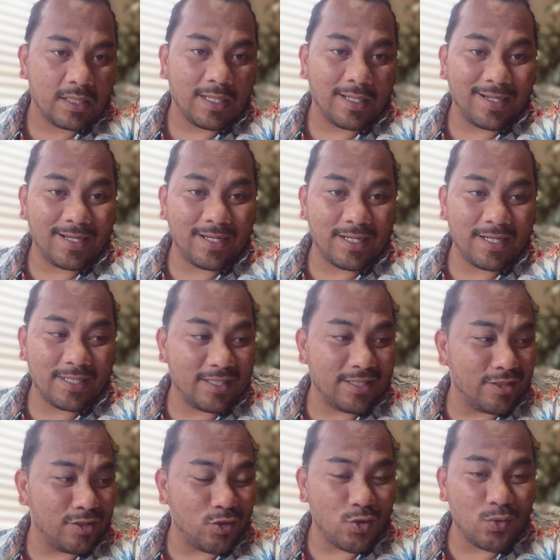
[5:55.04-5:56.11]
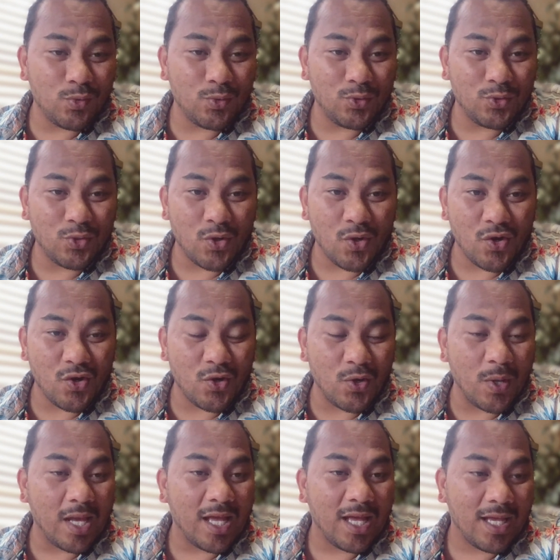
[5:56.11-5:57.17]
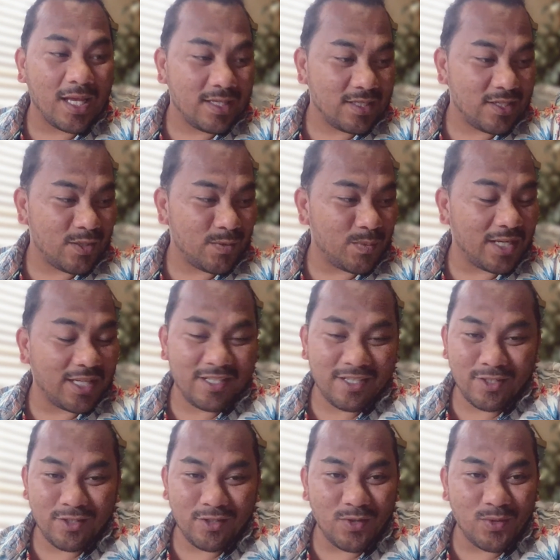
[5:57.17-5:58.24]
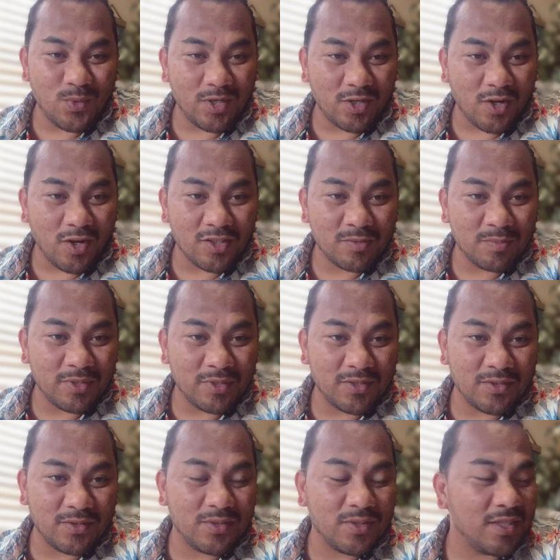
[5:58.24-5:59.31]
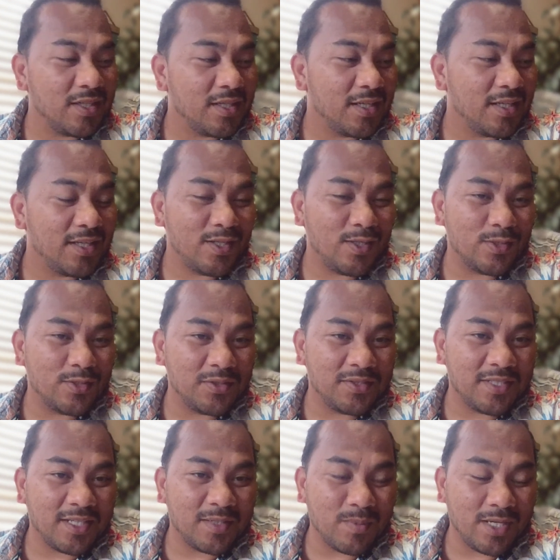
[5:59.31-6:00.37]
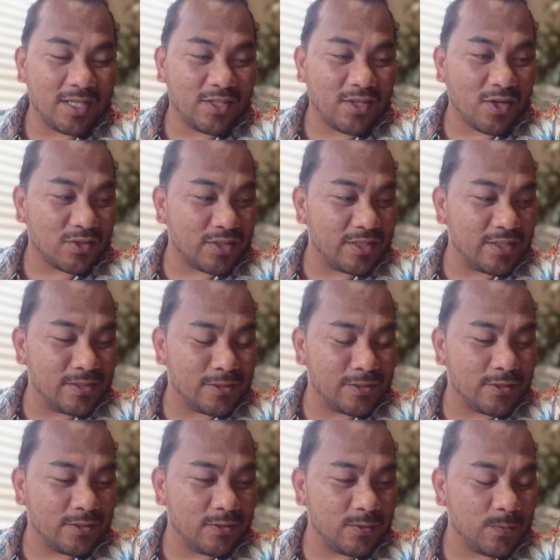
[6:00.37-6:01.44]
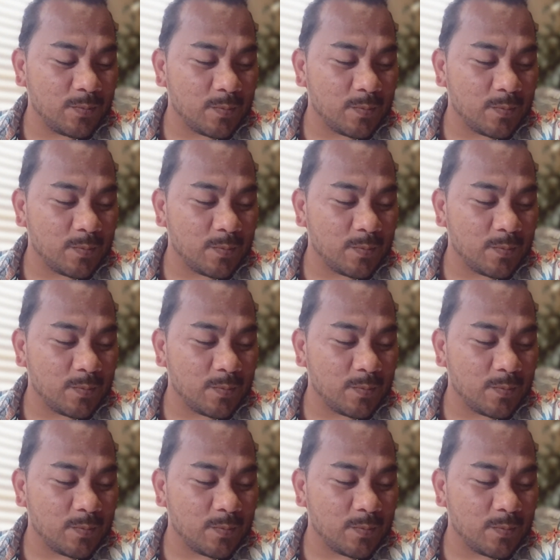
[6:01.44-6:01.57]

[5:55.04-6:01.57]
I didn't know who to call. I didn't know what hospital, to take my daughter into.